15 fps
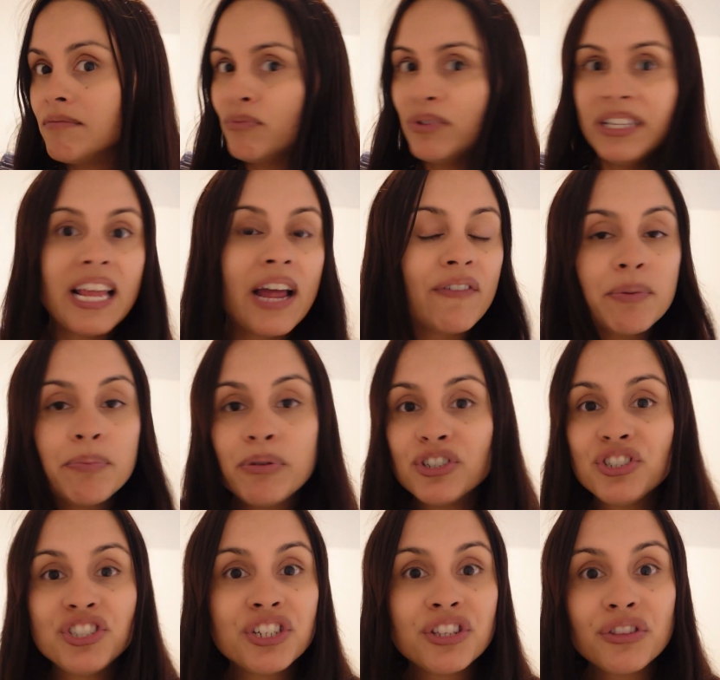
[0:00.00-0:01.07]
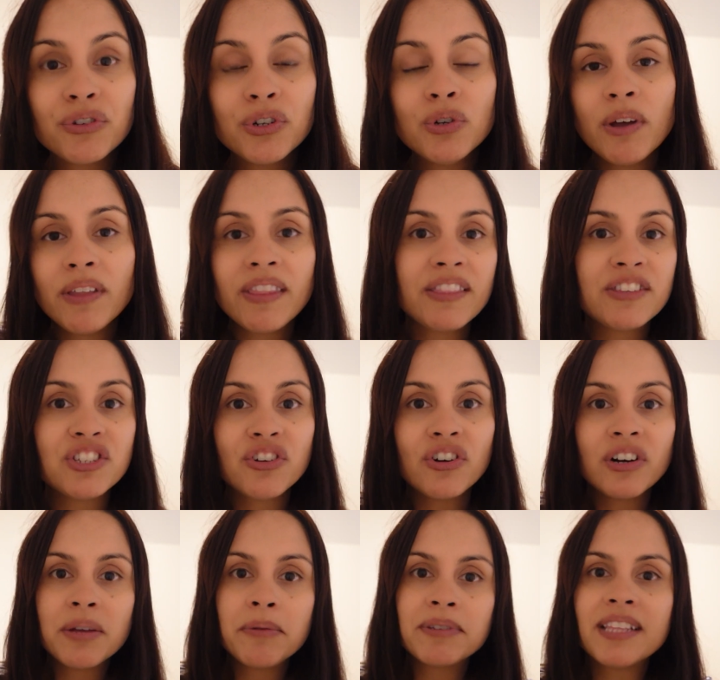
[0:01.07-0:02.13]
We never pushed it through, and then
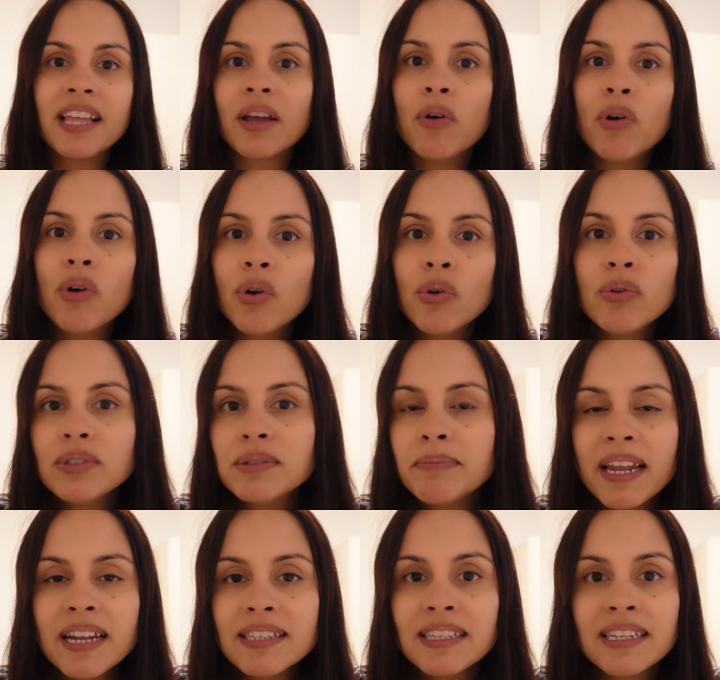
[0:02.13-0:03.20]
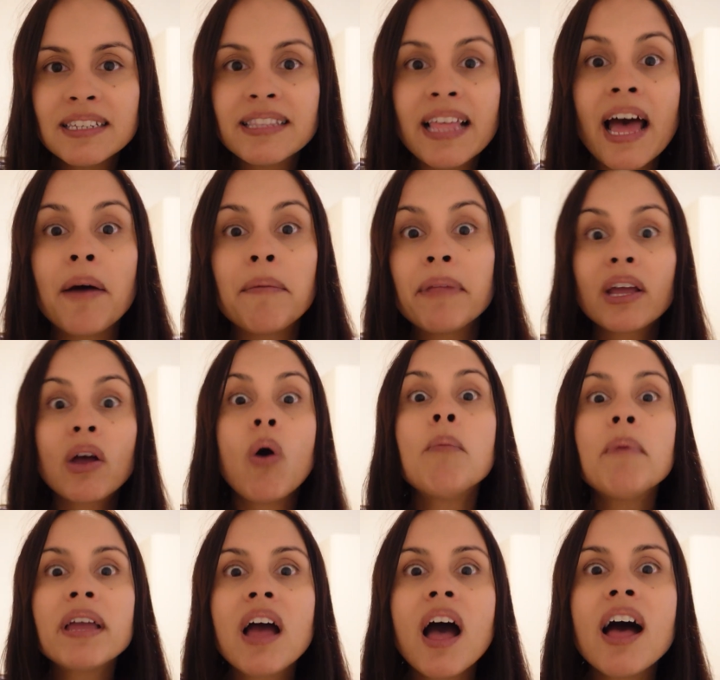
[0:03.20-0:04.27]
security was like, whose medicine is that? I'm like, oh
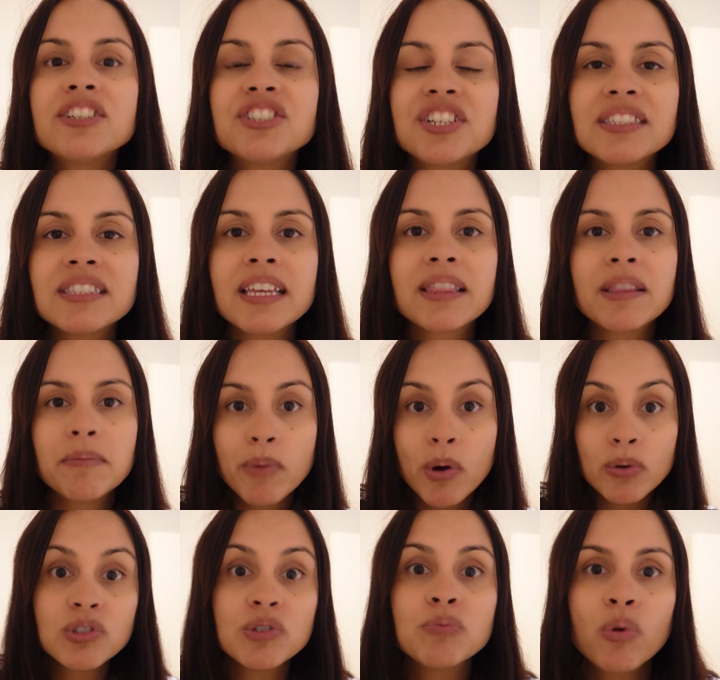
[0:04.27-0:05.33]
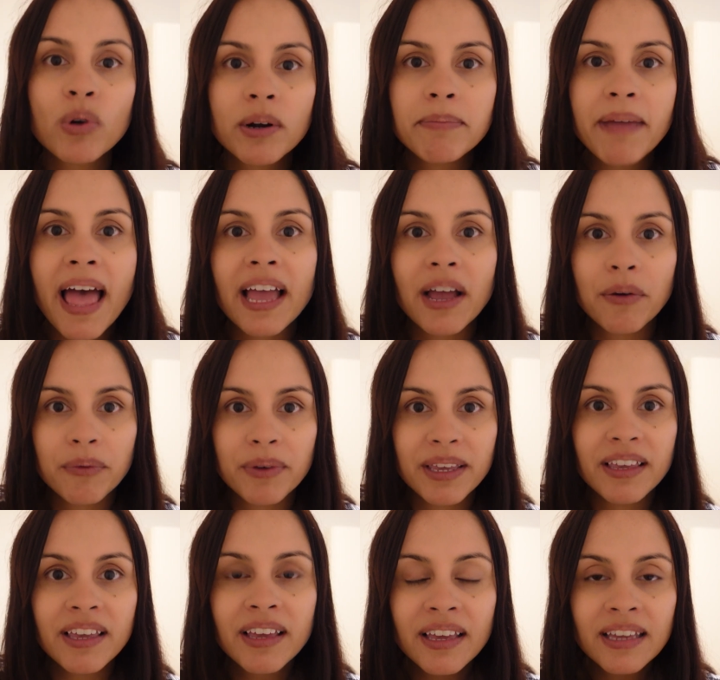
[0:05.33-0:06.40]
my gosh, that's like the most important bag, and
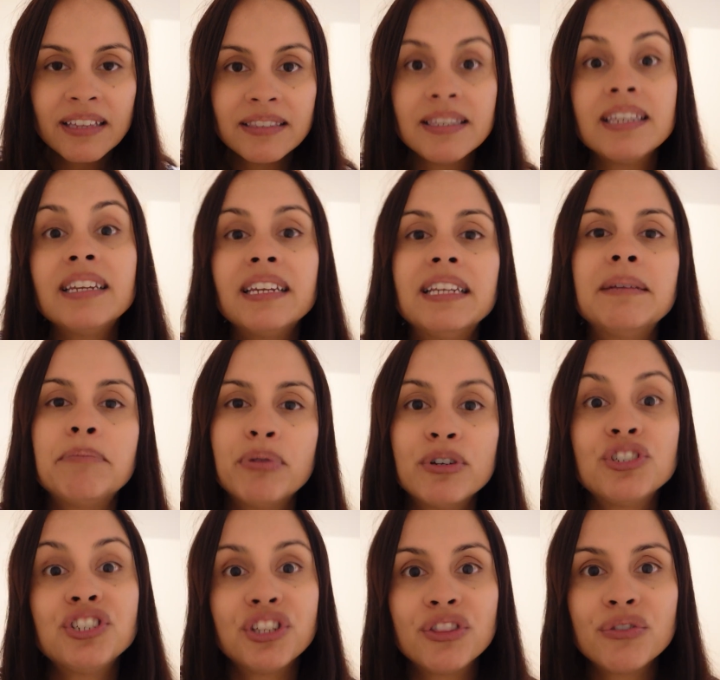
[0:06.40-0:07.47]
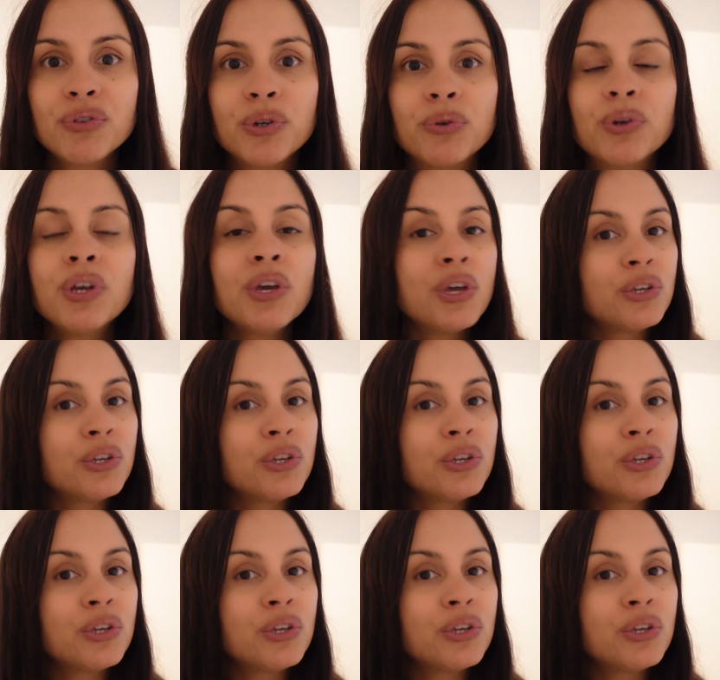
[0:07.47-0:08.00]
we didn't push it through.